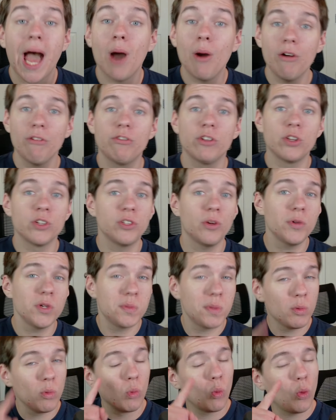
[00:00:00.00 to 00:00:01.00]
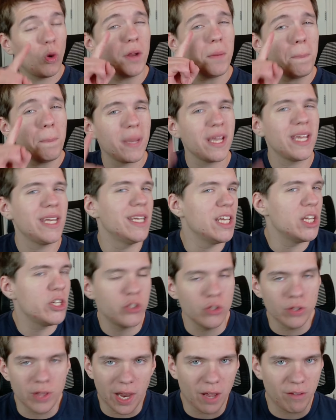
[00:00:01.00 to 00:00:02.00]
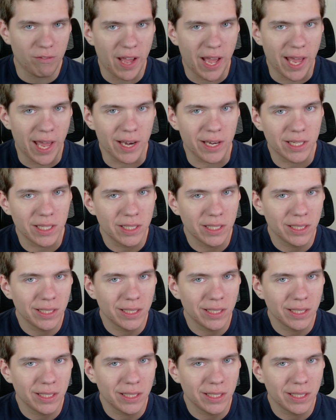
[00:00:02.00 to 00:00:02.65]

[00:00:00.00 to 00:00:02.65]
However, there's always been one main issue that I've had.